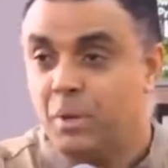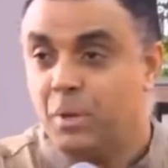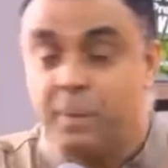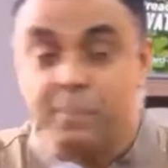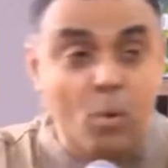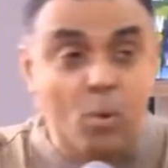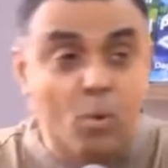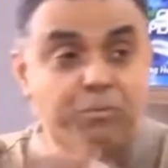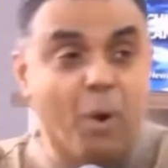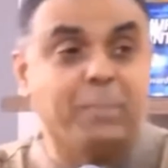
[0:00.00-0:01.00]
people who
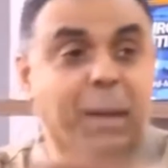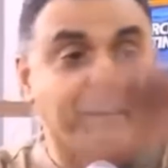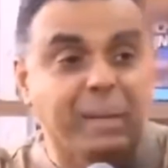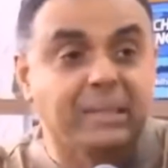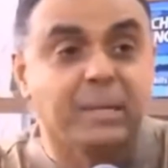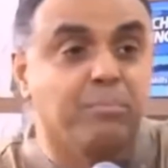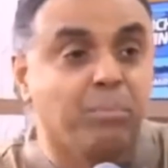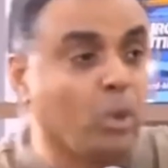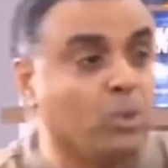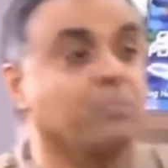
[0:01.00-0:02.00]
form the building
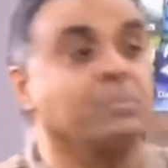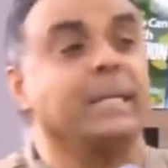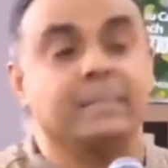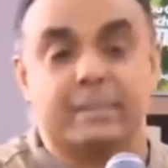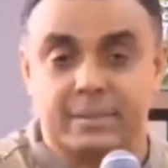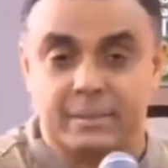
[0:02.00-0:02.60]
blocks of churches,